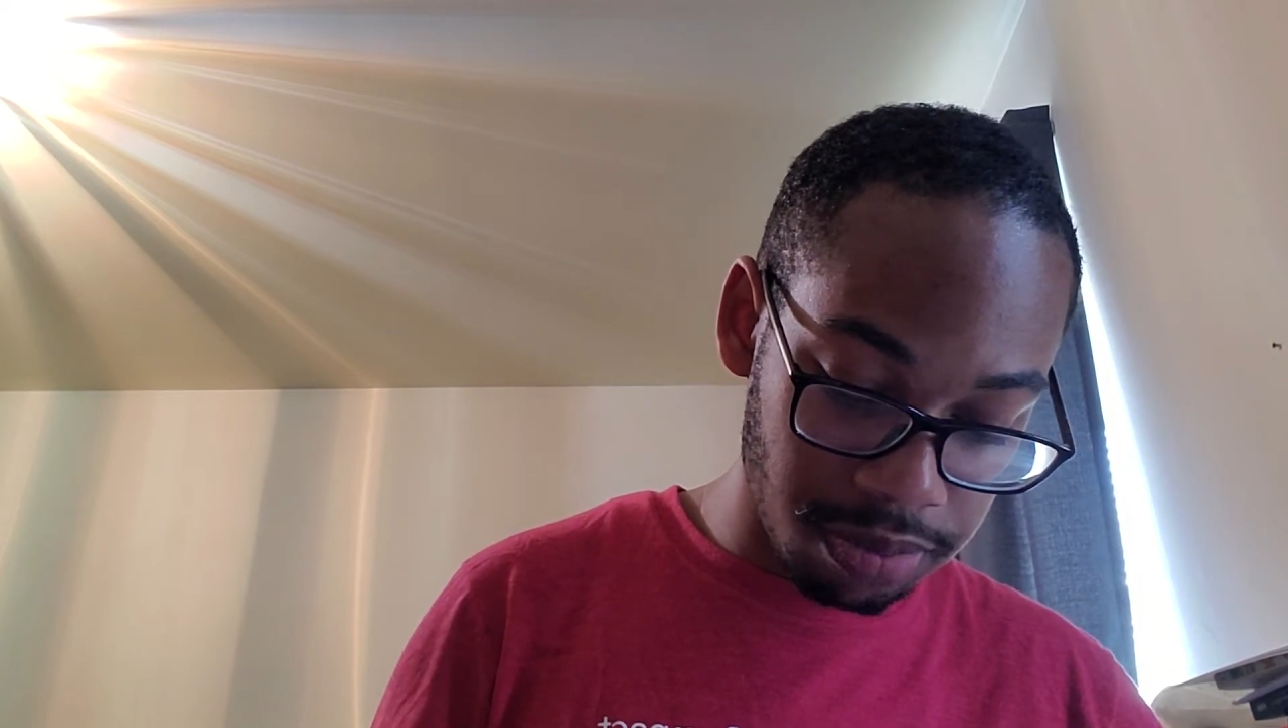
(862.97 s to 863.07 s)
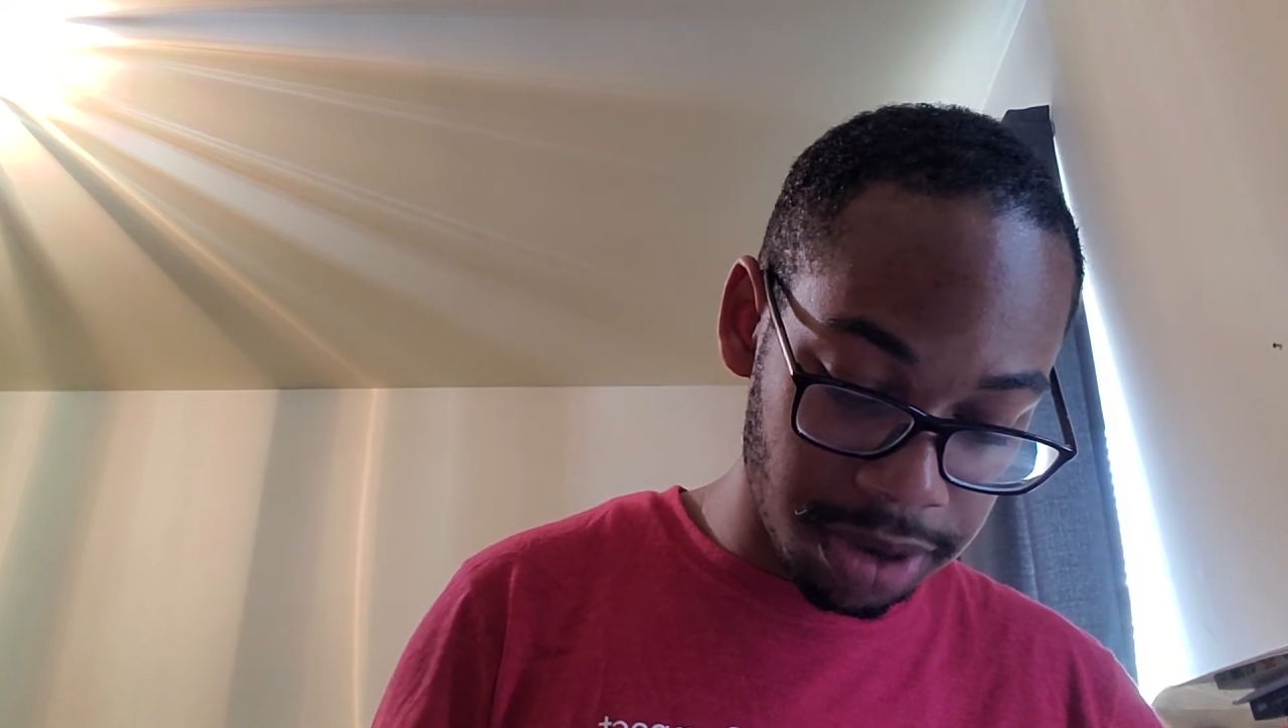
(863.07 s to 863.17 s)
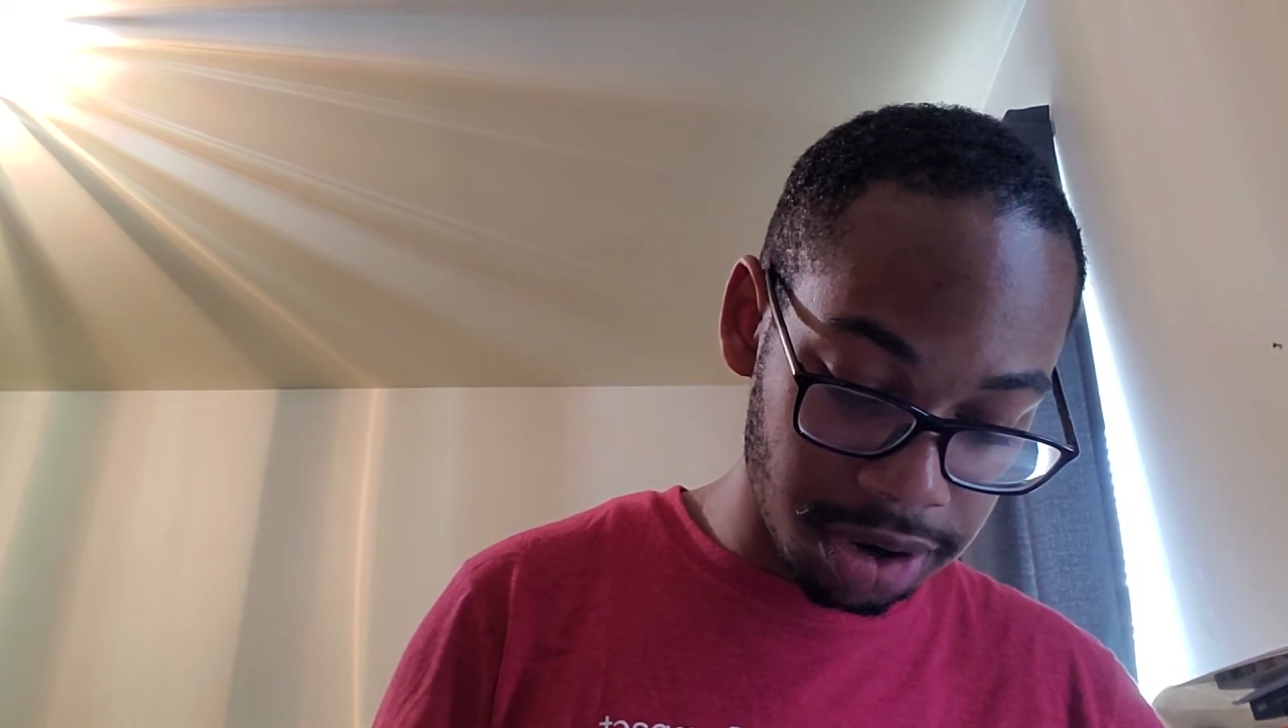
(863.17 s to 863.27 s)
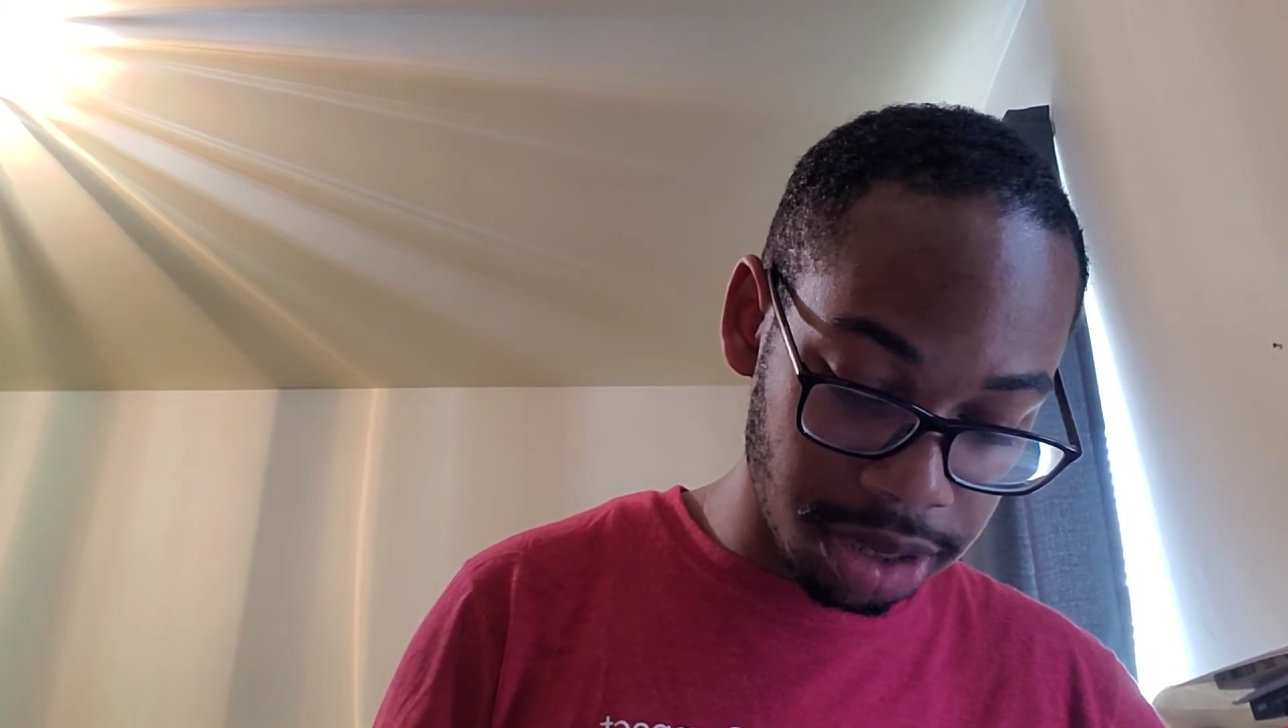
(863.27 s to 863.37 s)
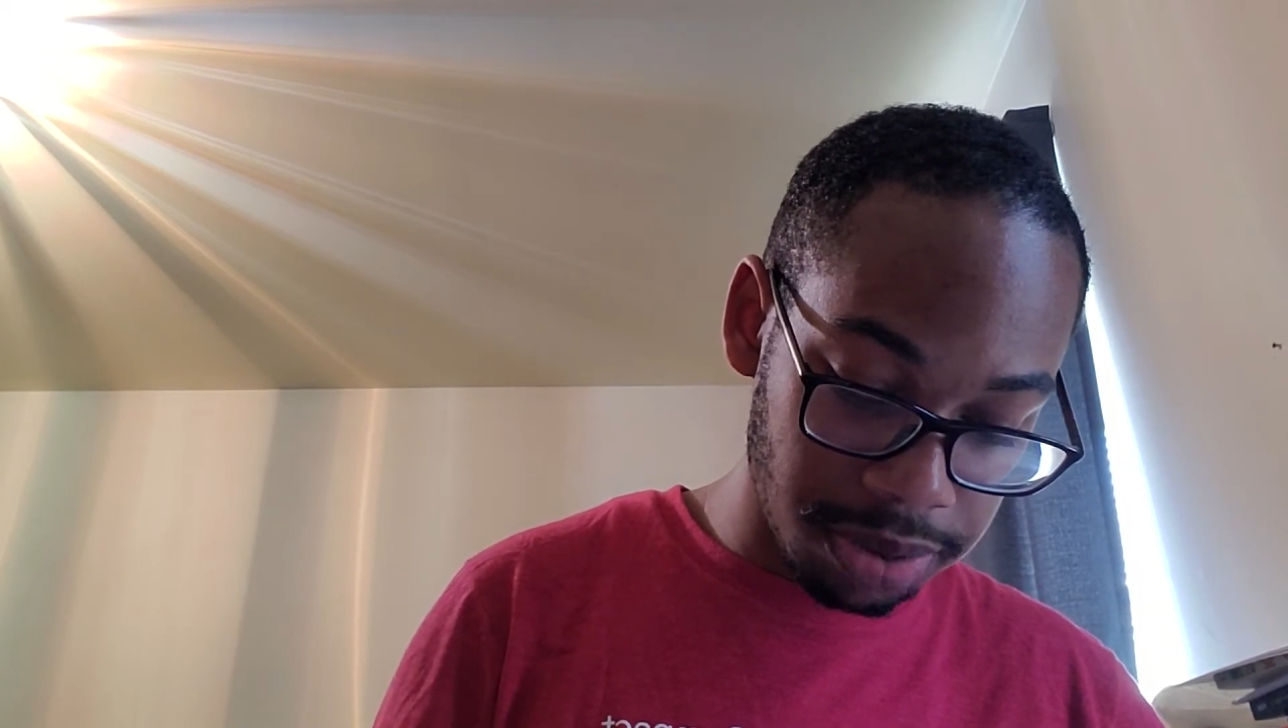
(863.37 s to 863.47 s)

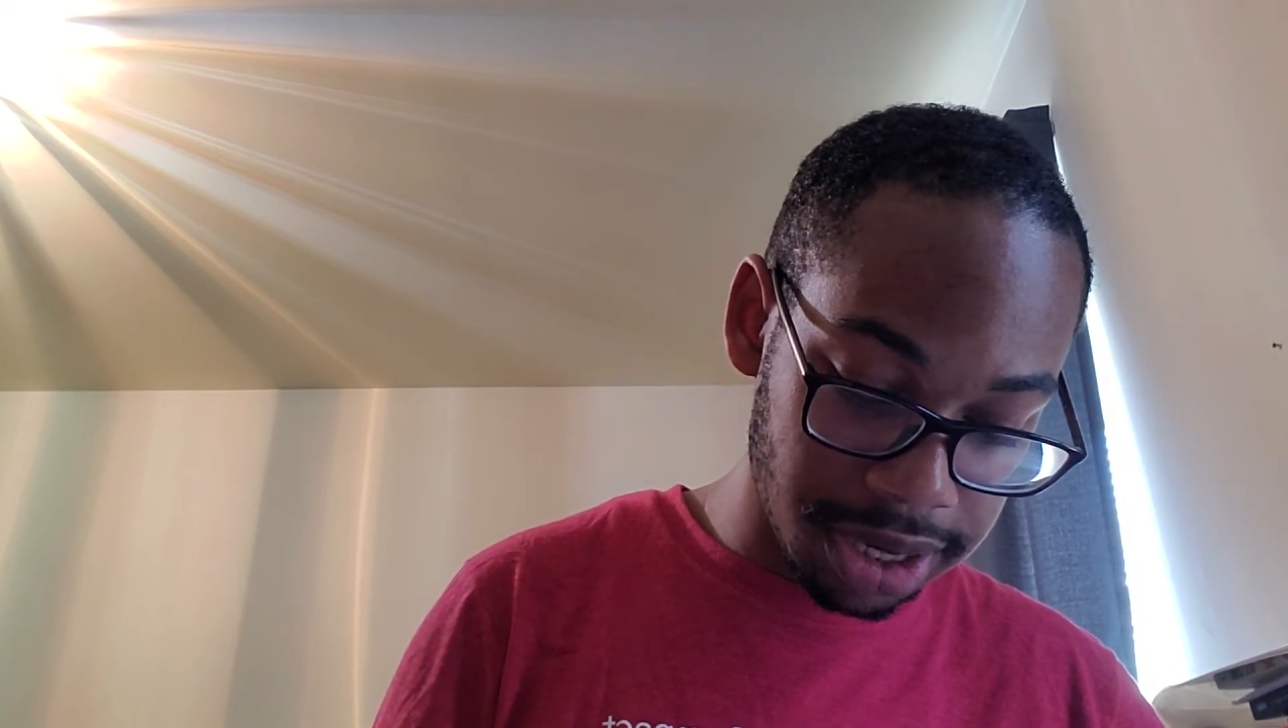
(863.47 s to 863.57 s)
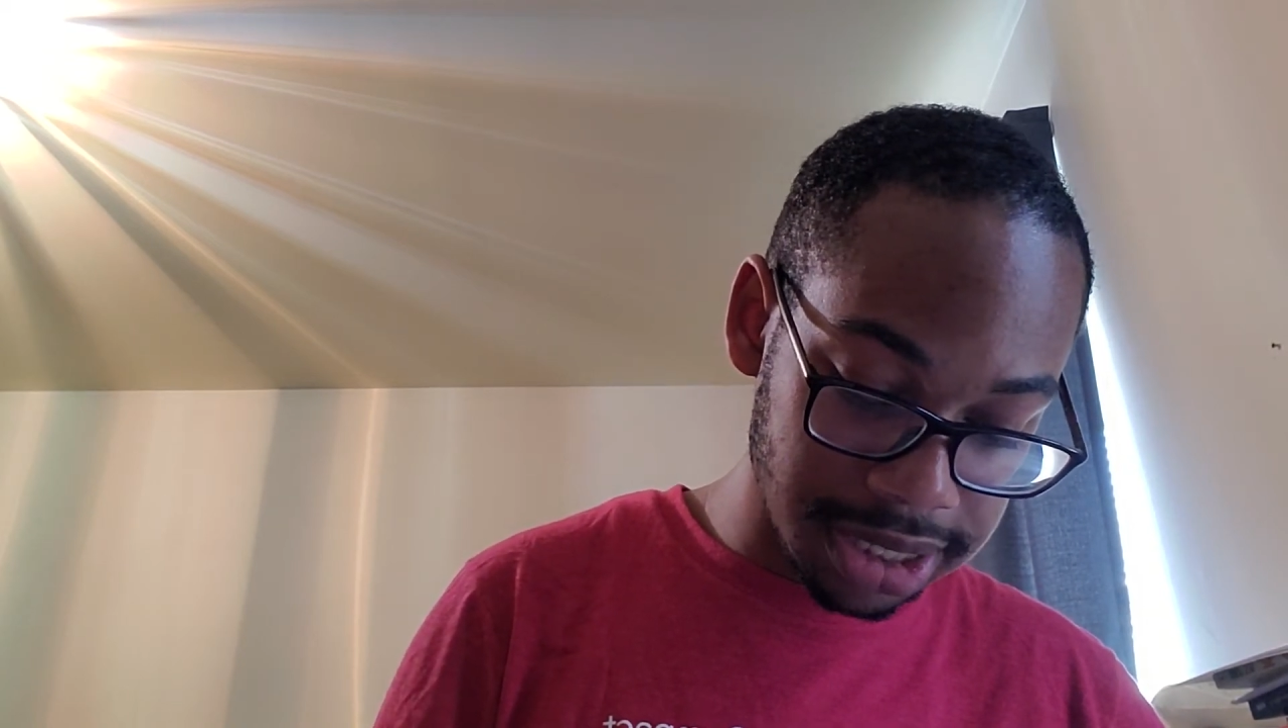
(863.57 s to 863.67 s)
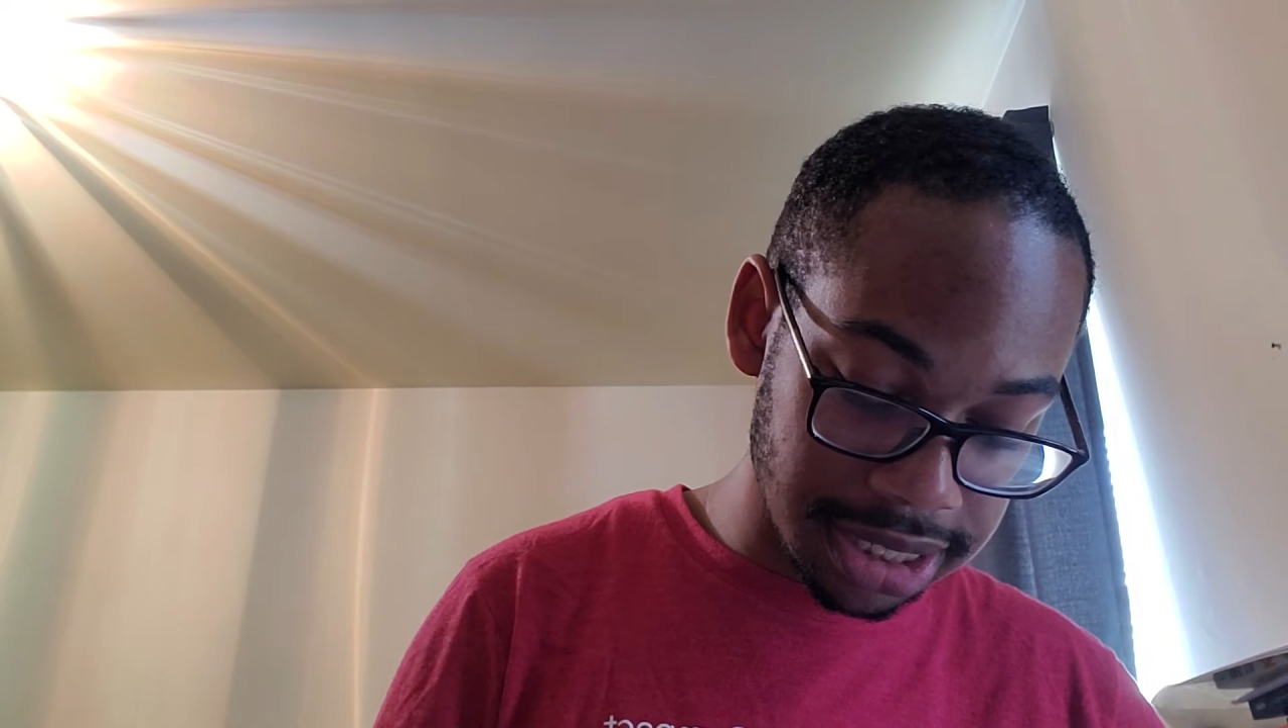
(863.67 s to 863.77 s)
merely put us